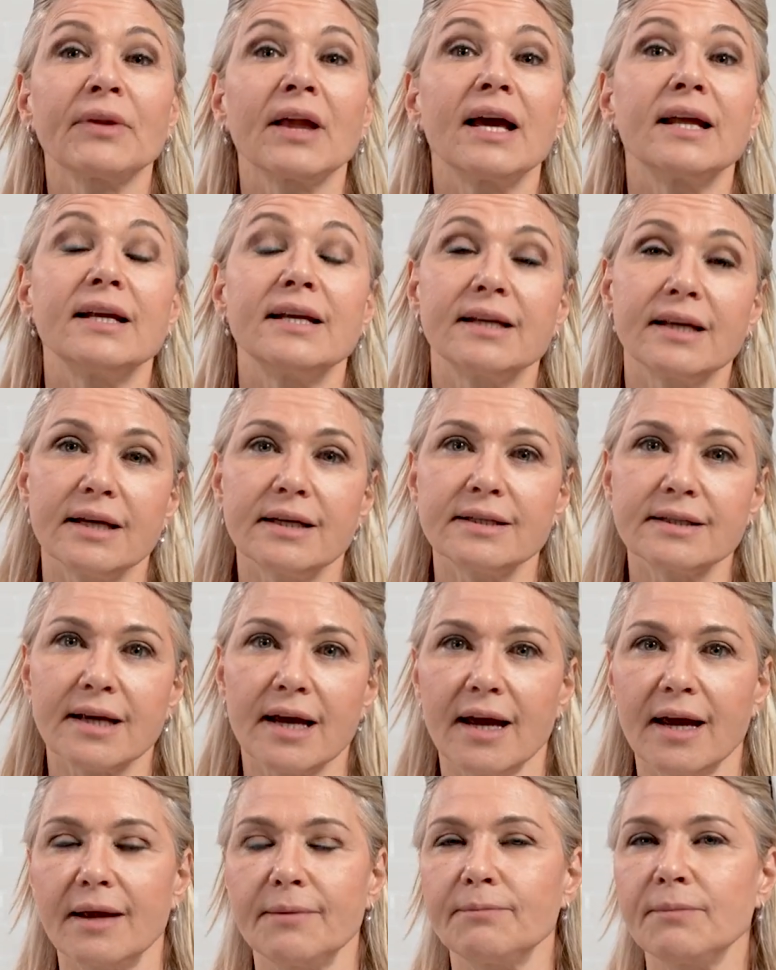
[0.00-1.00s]
And at
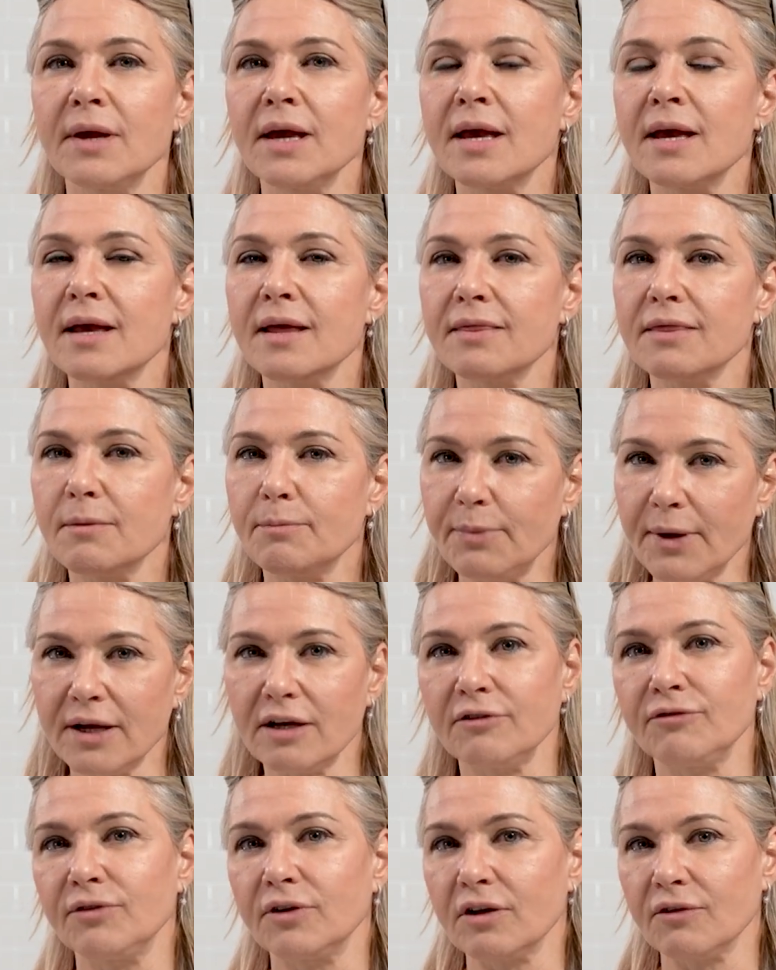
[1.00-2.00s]
nighttime, the
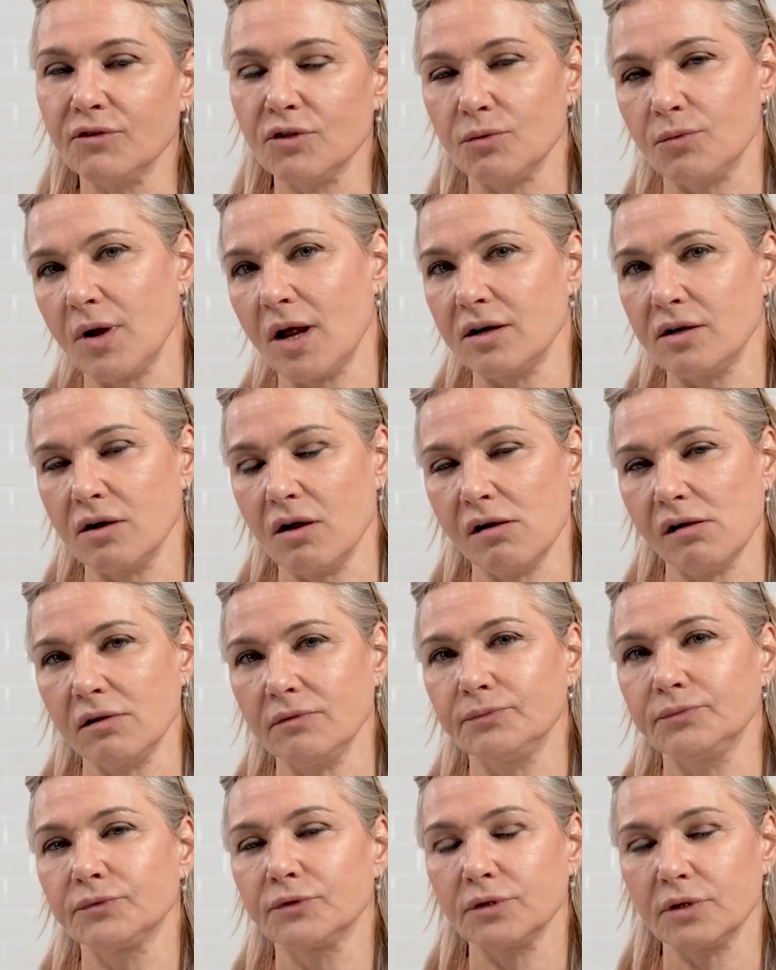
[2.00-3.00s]
benefit of the
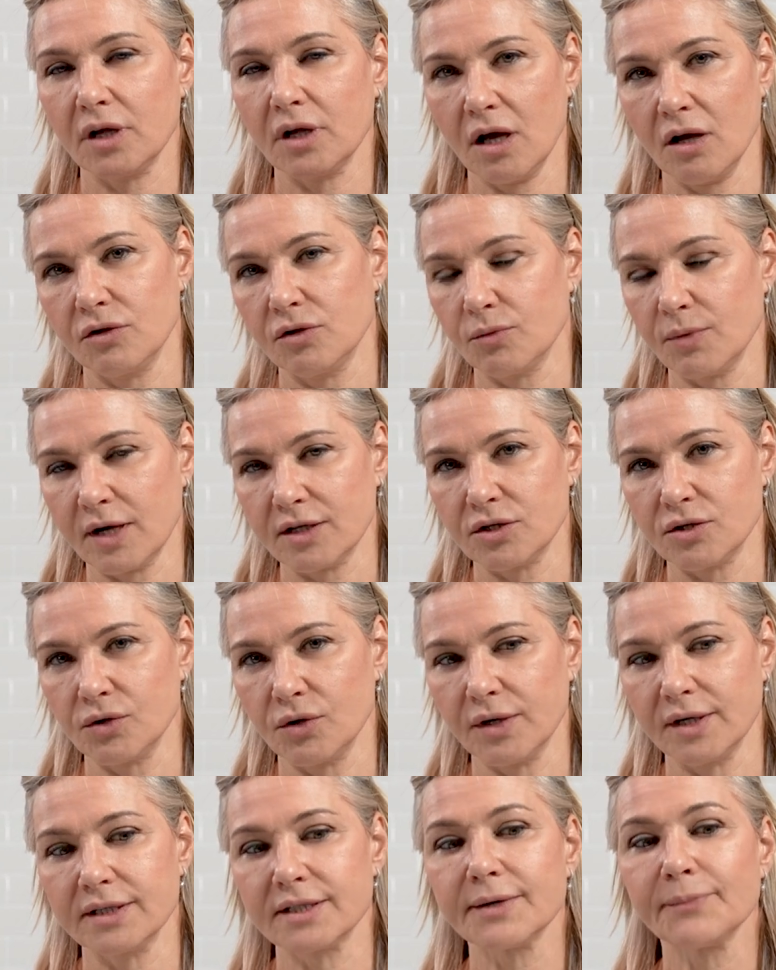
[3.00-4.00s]
retinol, the
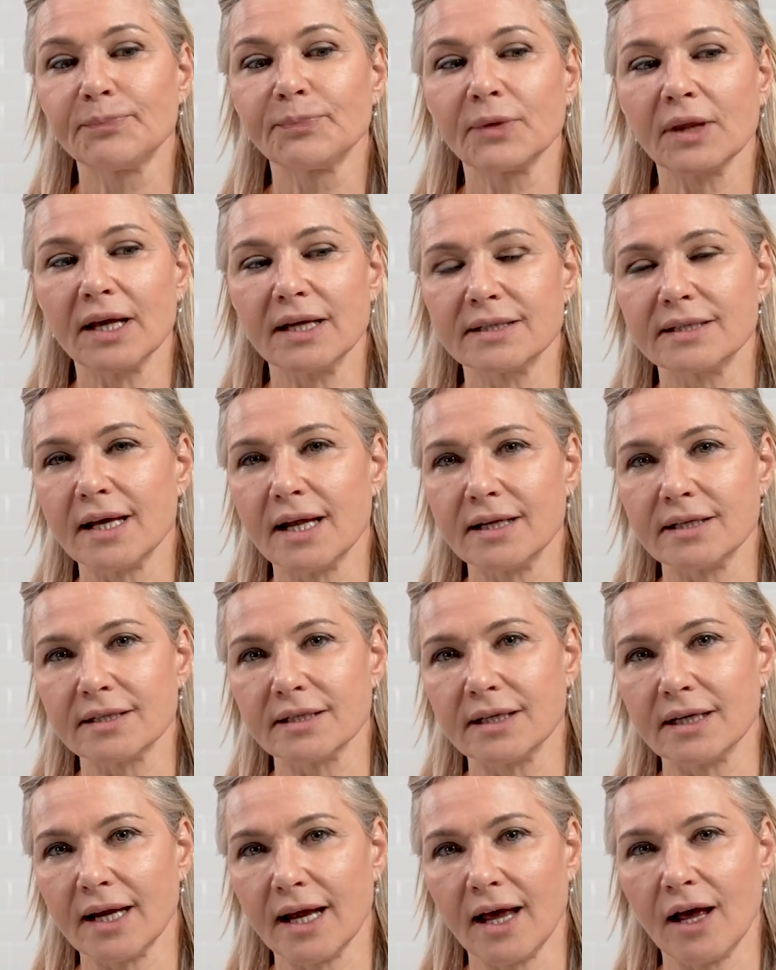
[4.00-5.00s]
retinoids, is that it's
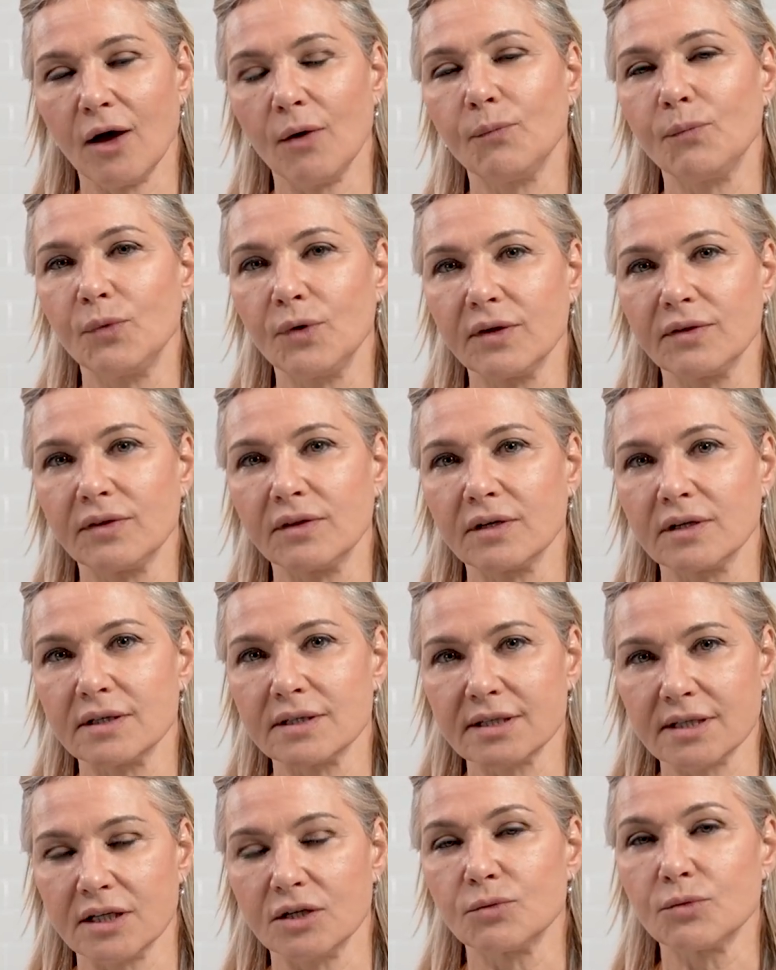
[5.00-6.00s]
going to help with the
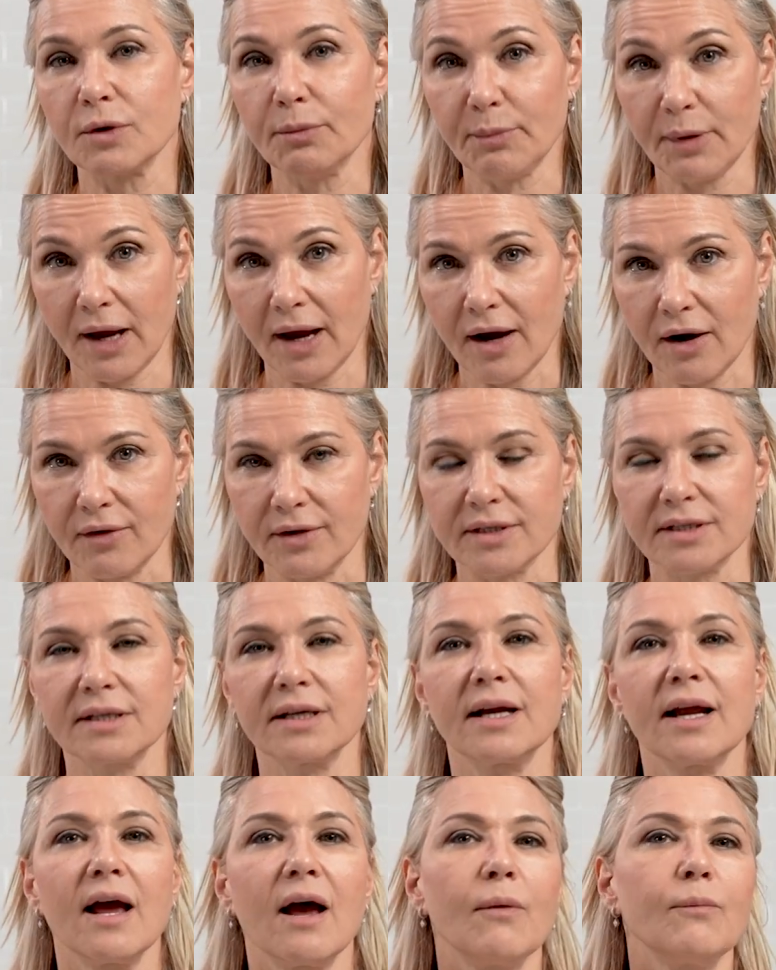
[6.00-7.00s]
skin repair. It's
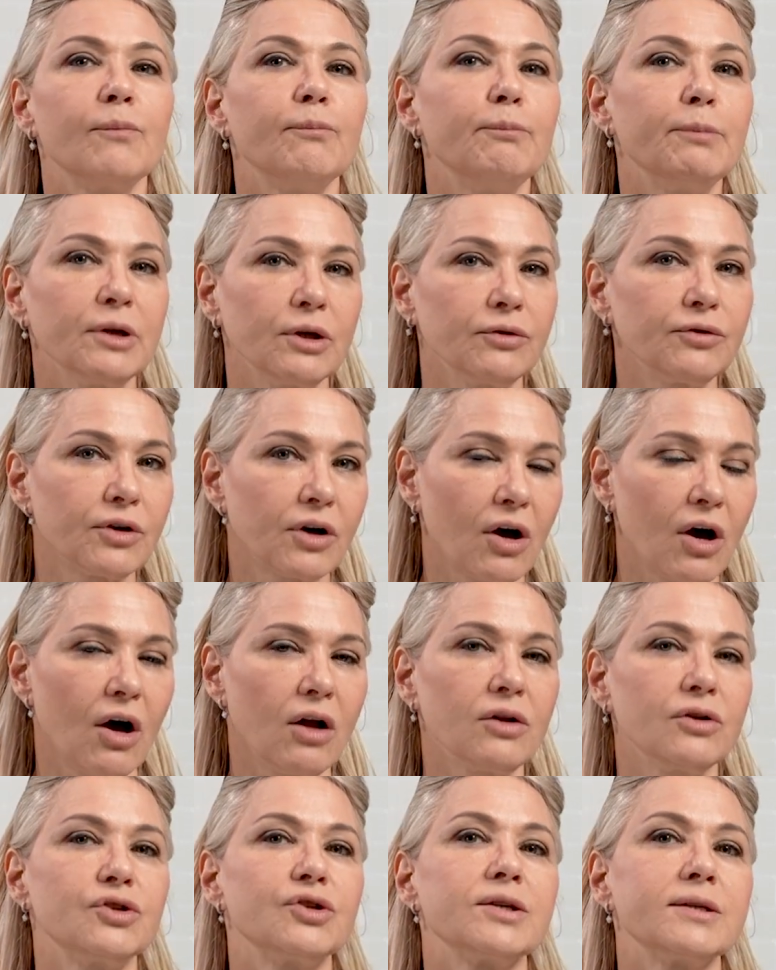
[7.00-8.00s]
going to help build the
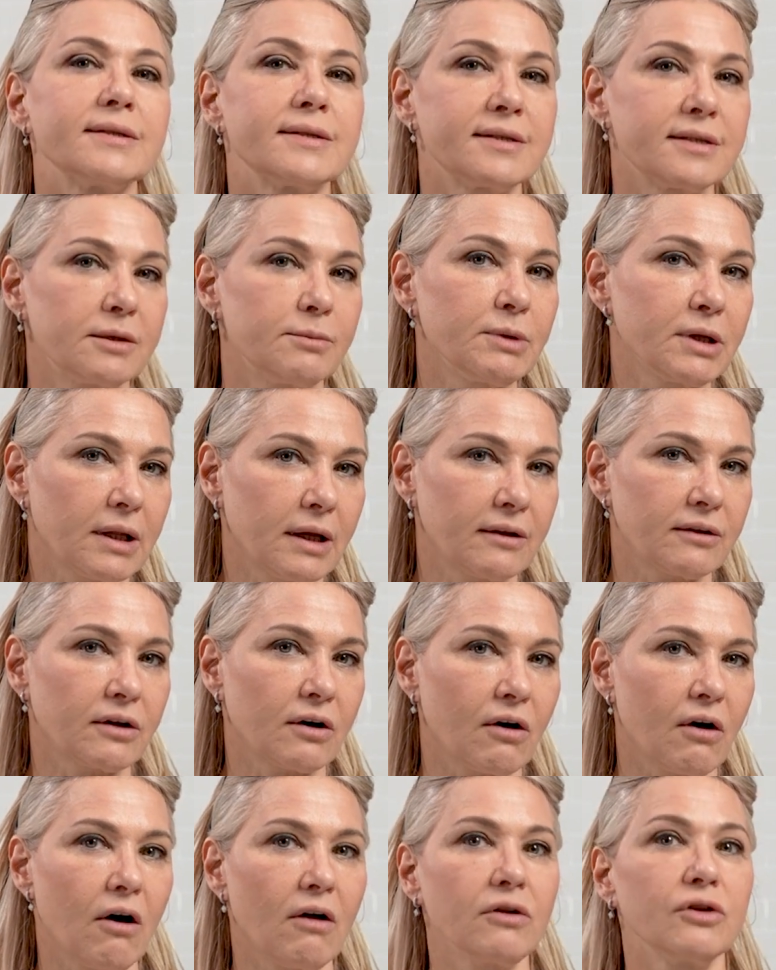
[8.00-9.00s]
collagen, stimulate the
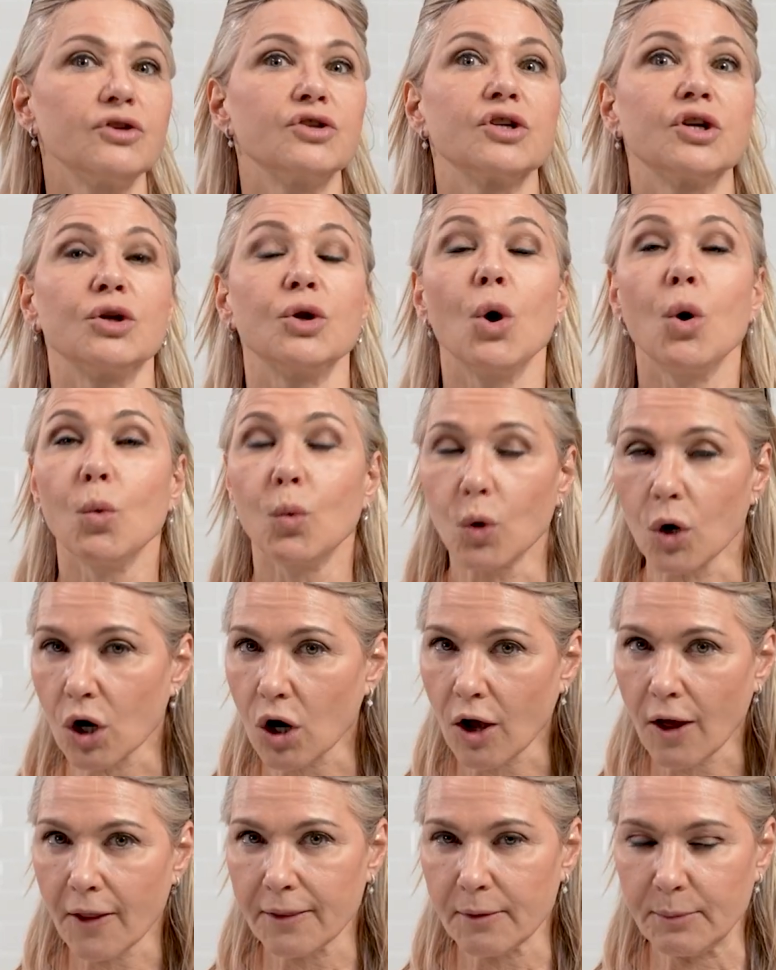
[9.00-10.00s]
collagen,
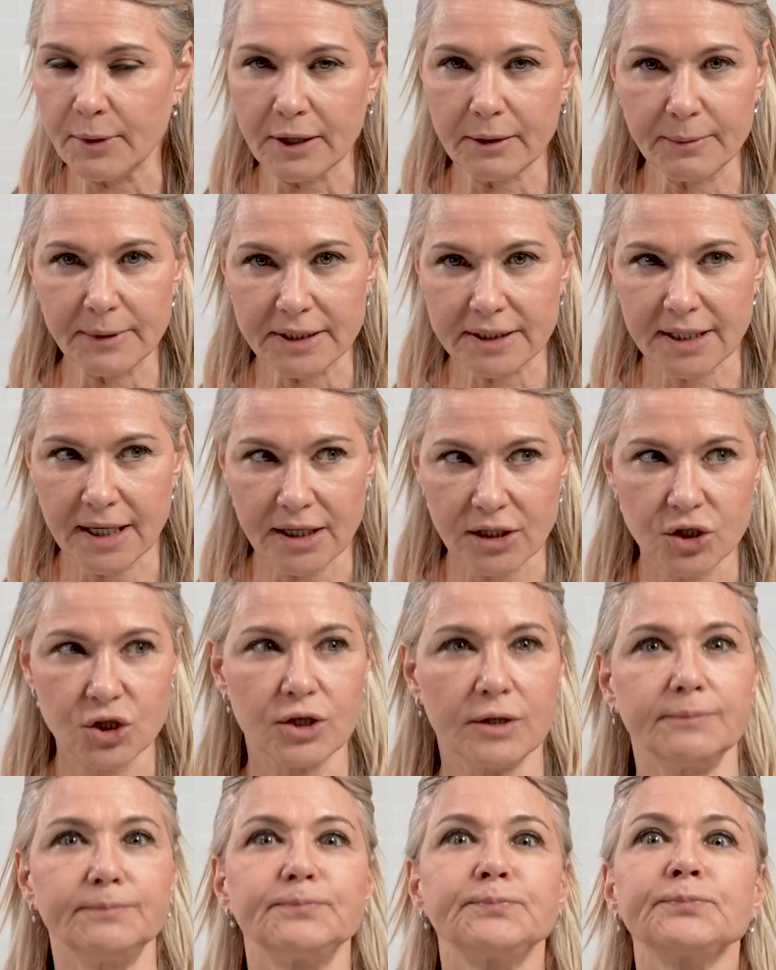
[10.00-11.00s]
work on the
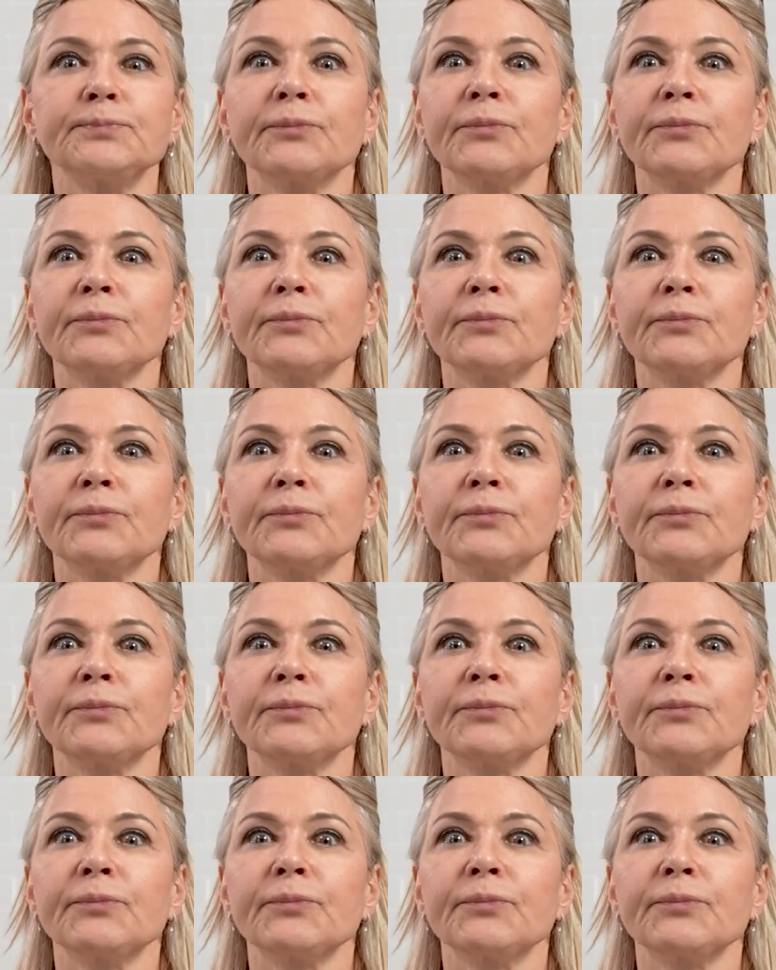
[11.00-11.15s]
pigmentation.